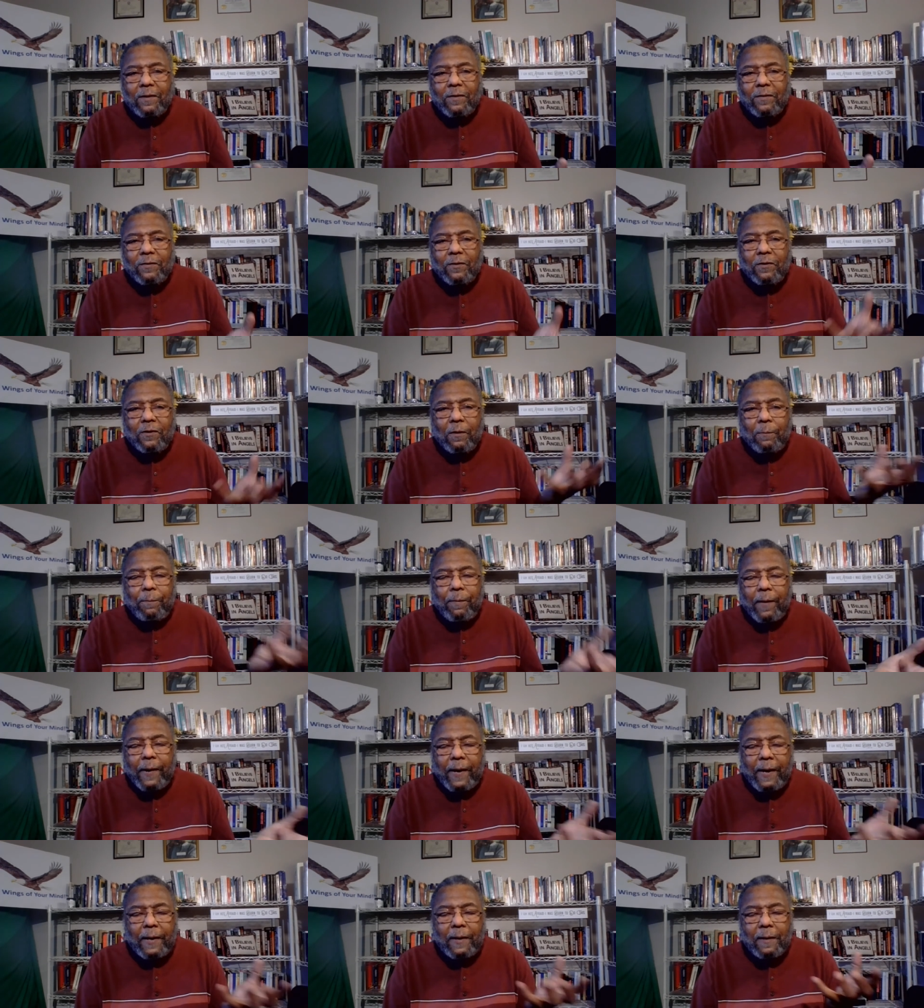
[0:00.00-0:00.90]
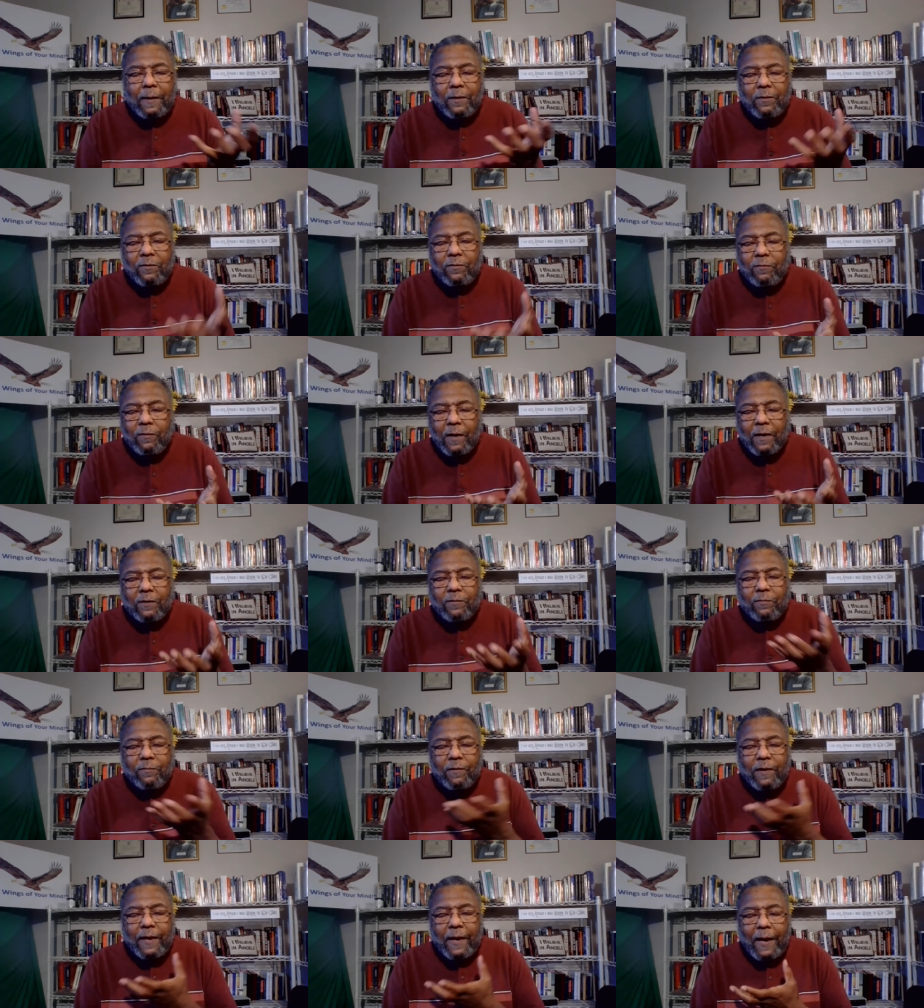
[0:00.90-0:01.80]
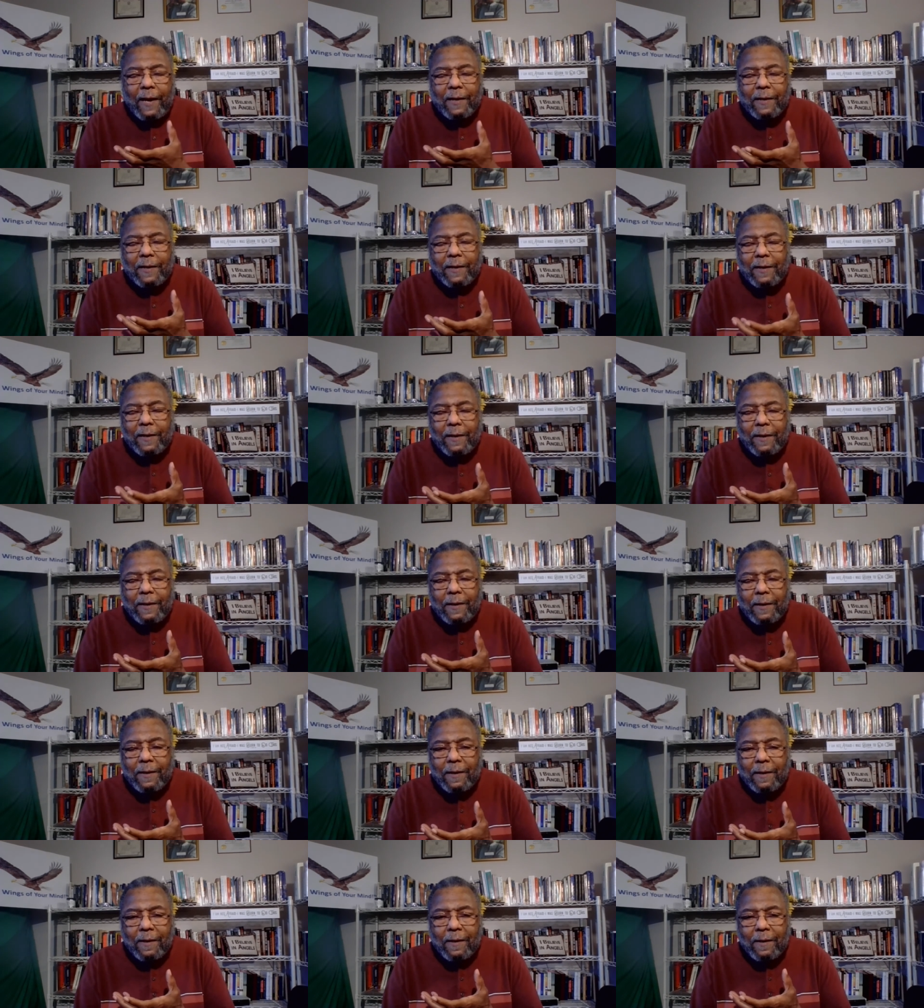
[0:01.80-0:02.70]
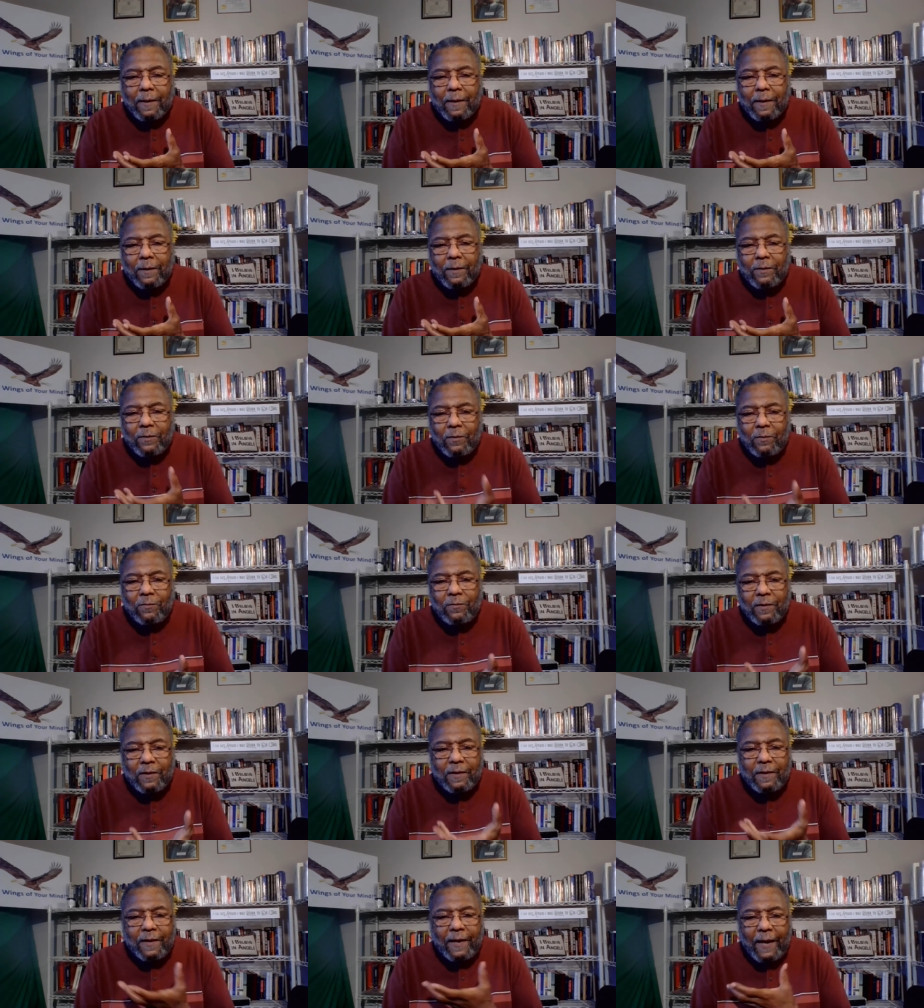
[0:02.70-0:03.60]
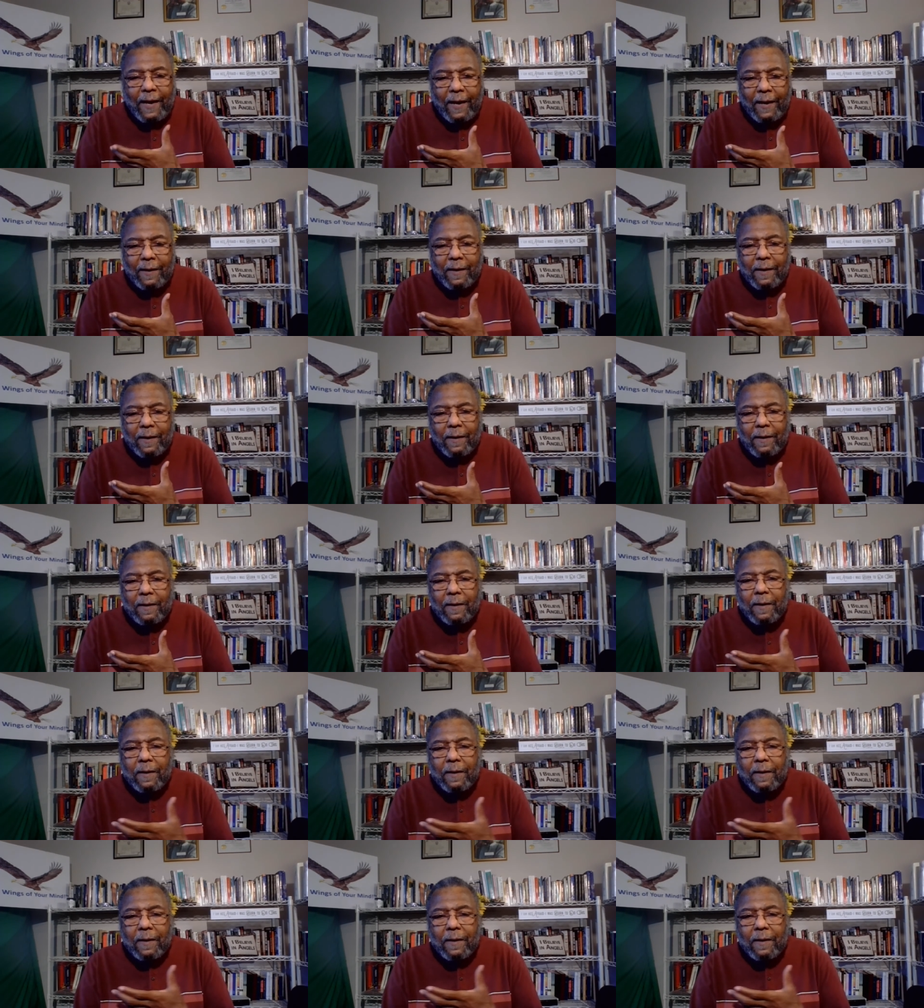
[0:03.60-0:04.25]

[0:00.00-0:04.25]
So your brain constructs reality using data